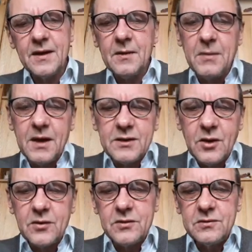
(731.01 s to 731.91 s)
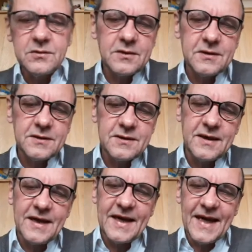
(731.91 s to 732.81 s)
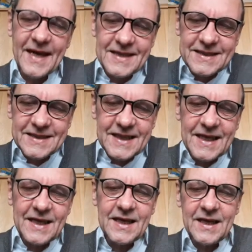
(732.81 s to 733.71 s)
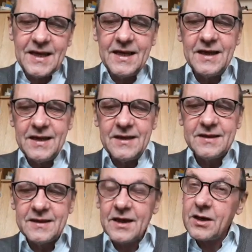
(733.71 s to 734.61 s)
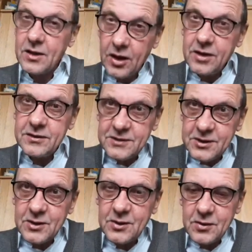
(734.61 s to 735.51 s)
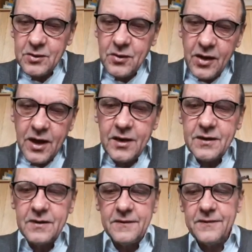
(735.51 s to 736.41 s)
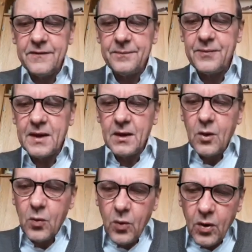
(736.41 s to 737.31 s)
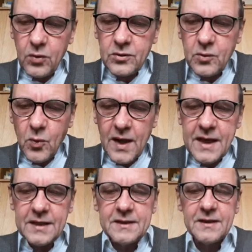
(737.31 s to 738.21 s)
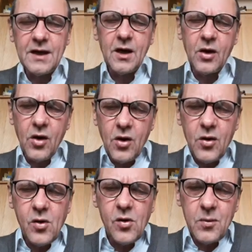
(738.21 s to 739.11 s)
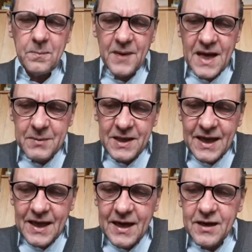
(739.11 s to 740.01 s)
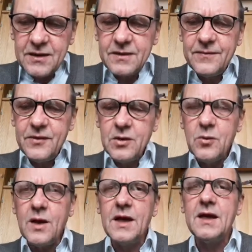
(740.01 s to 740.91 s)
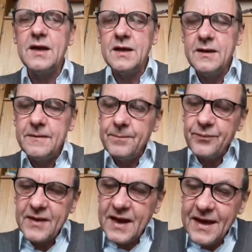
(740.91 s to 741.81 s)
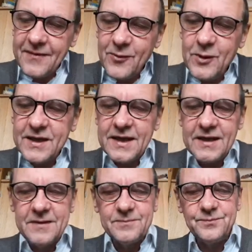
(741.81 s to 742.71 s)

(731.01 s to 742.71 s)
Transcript: But don't hesitate, 'cause your love won't wait. Oh baby, I love your way every day.